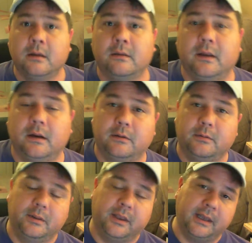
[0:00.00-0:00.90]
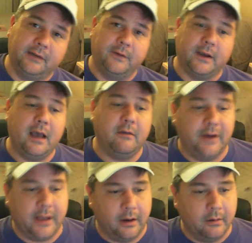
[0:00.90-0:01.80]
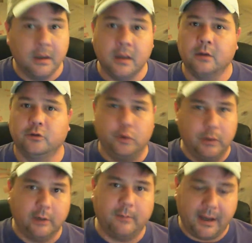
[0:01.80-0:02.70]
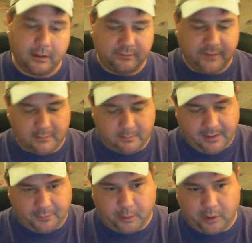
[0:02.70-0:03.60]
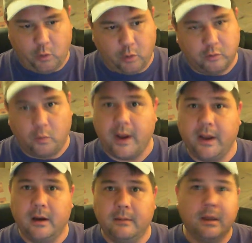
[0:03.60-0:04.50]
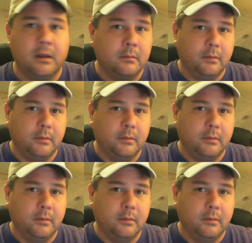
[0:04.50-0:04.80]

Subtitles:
Get the Fuck Out video. 2-liter bottles, fill them about 3/4 way up,